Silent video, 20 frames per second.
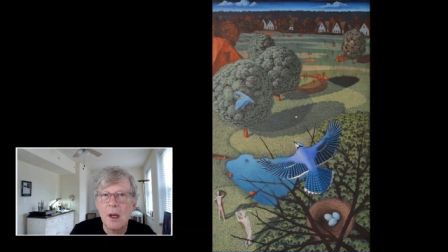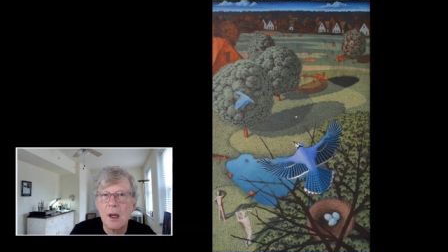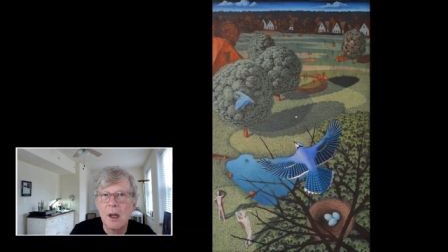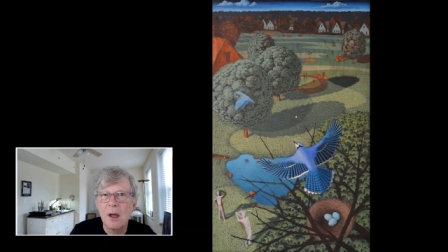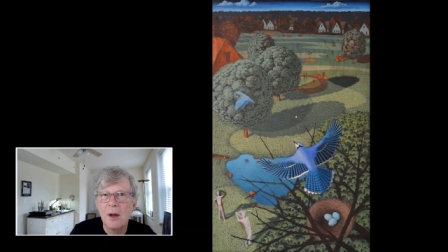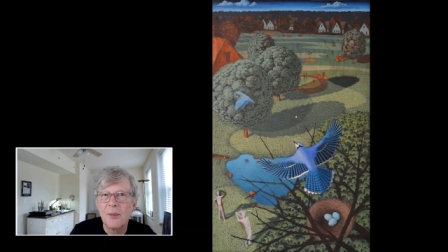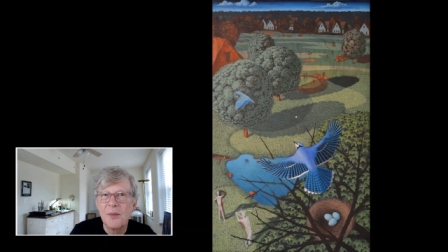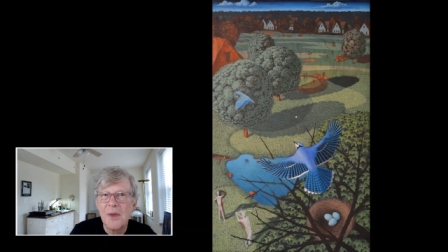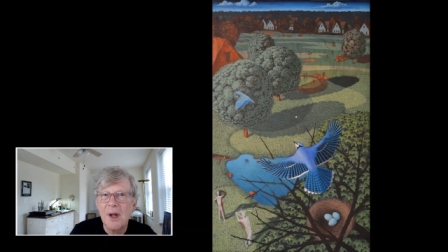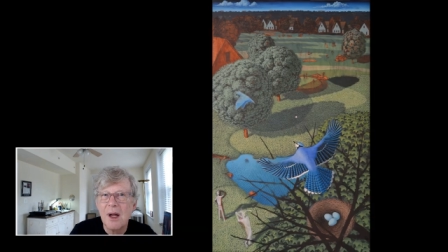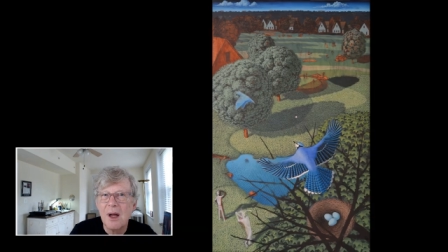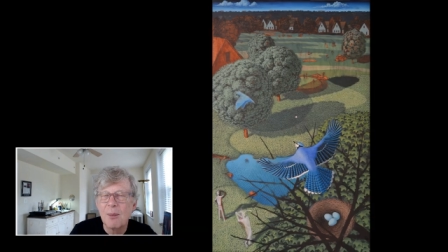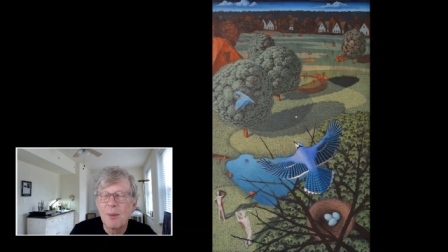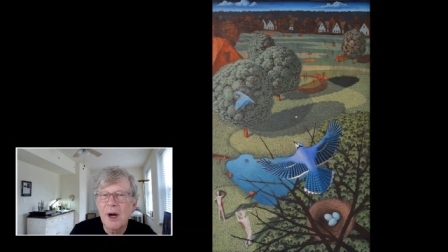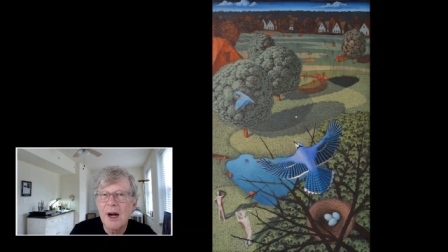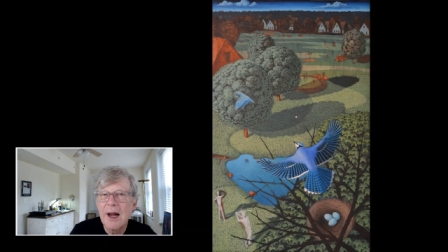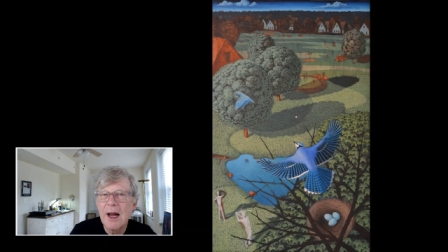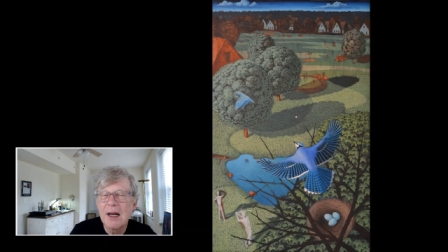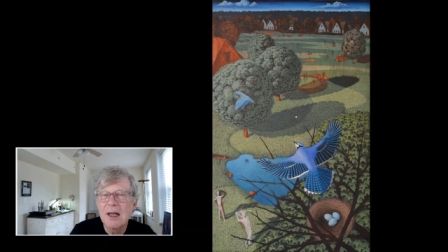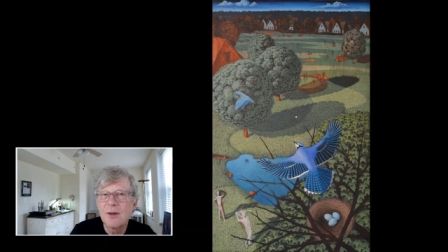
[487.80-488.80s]
Uh,
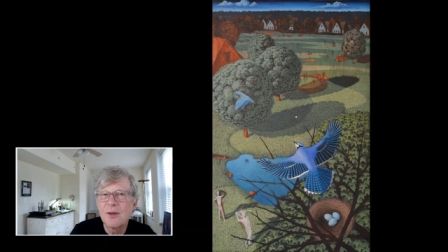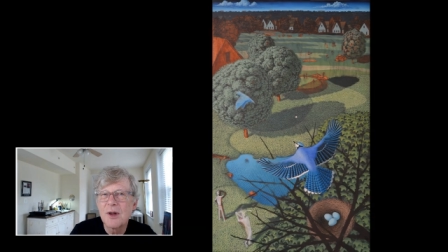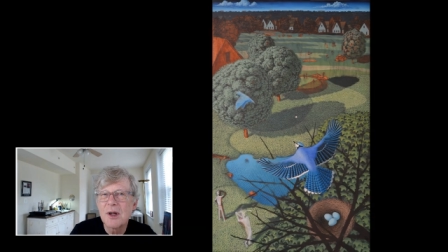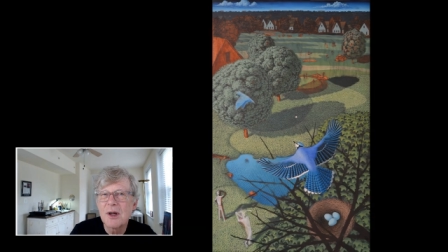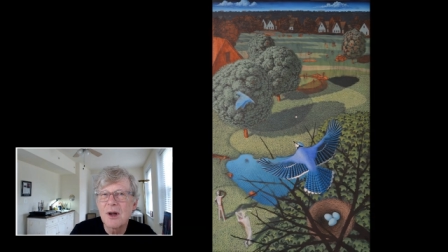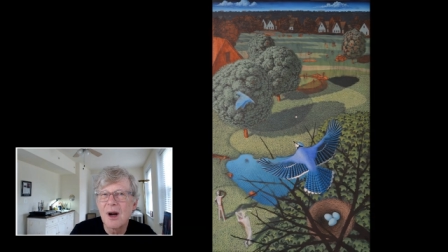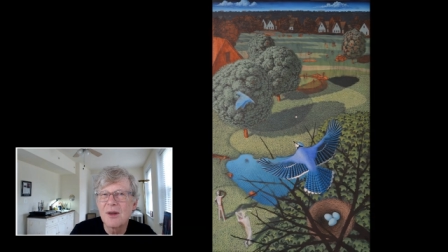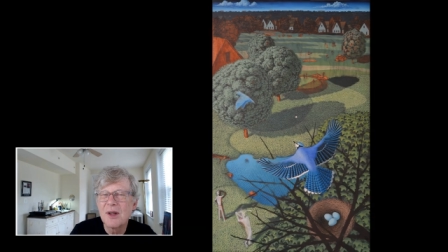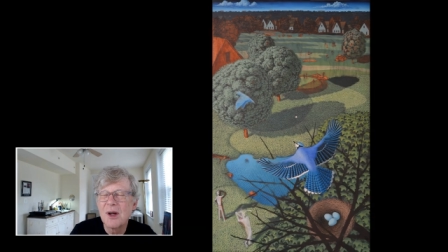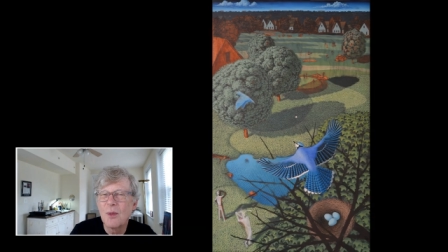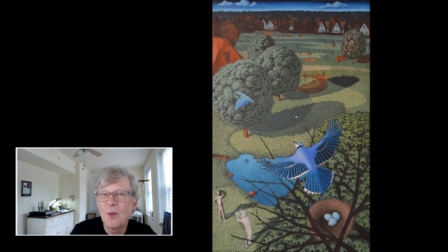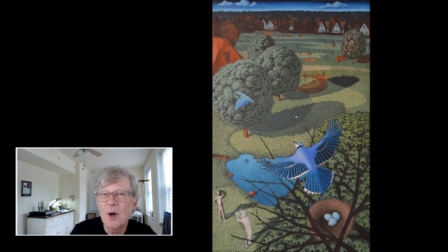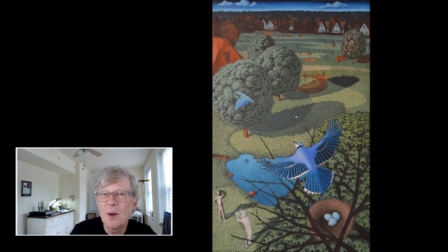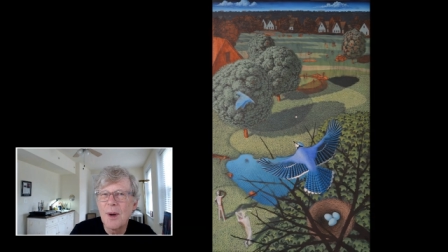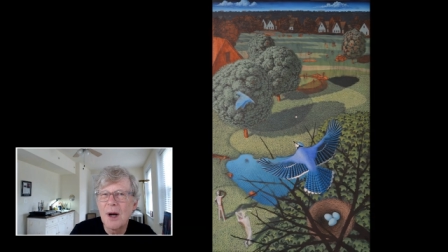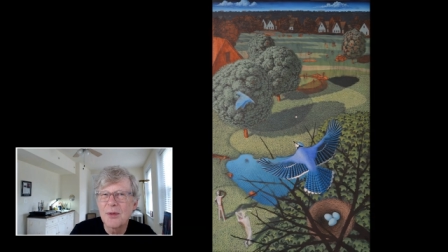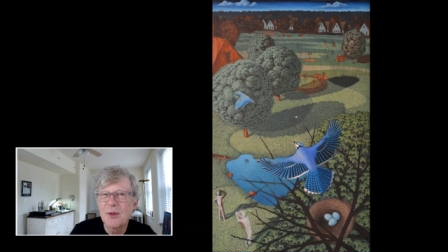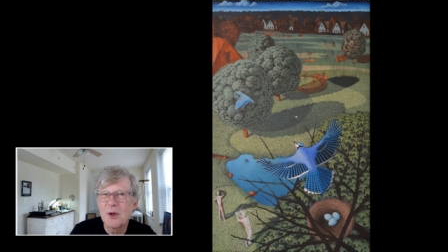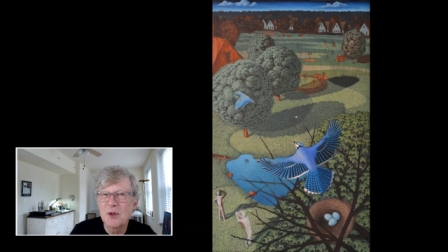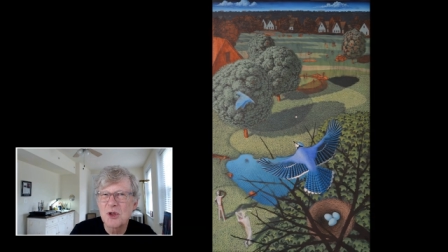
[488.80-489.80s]
but I had to figure out, you know, what
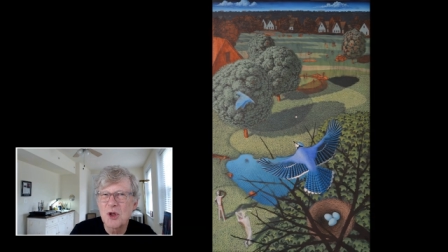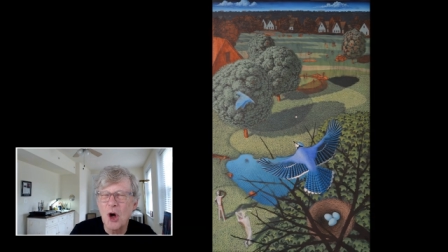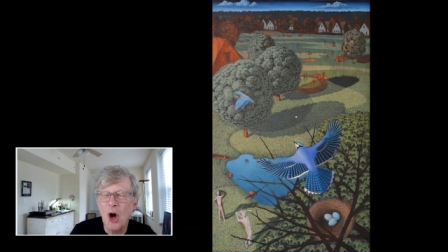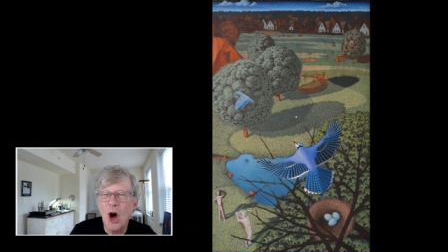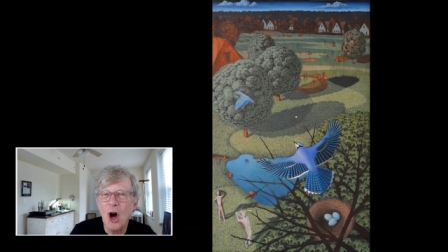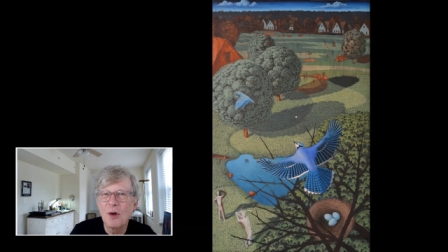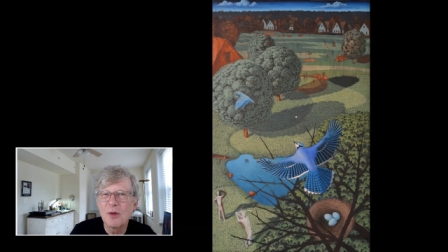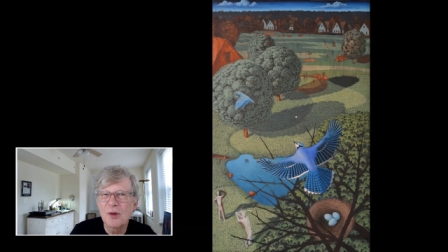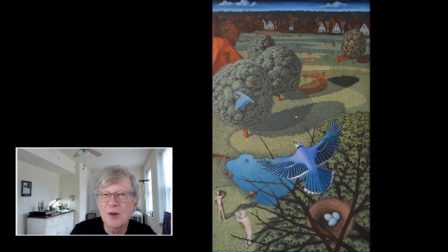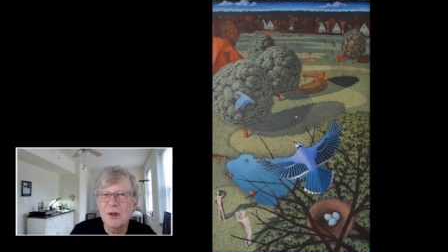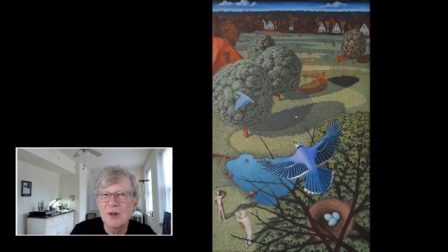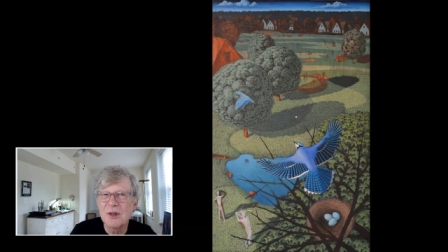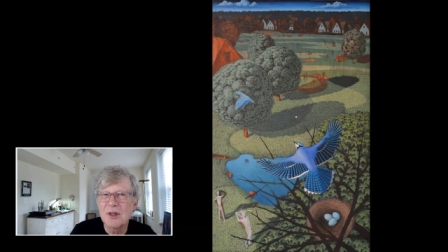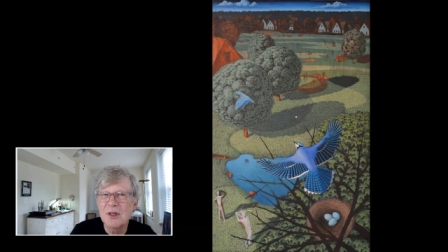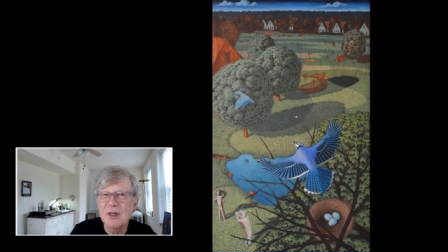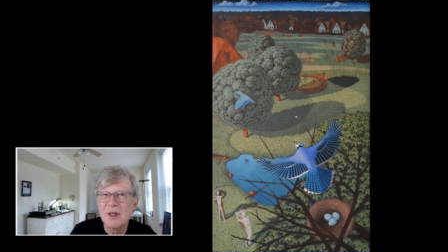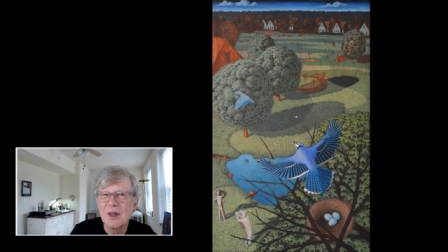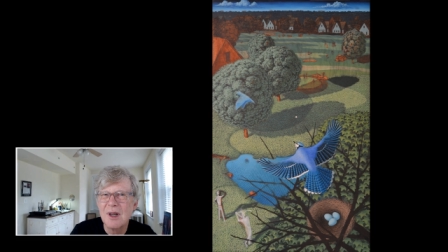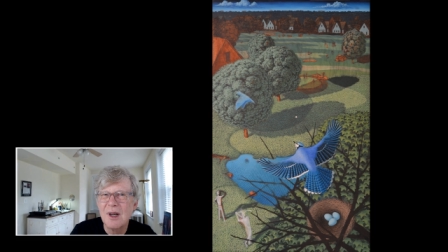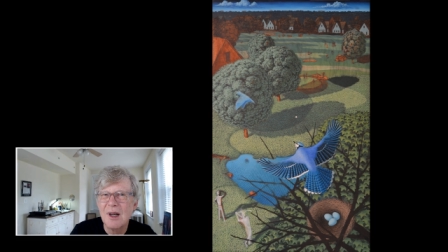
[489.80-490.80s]
about those
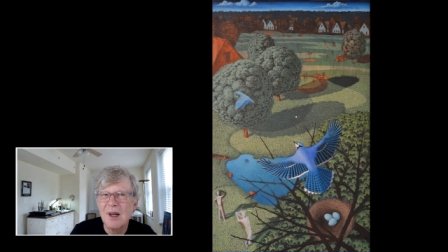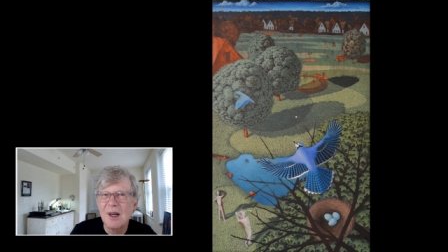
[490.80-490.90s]
golfers?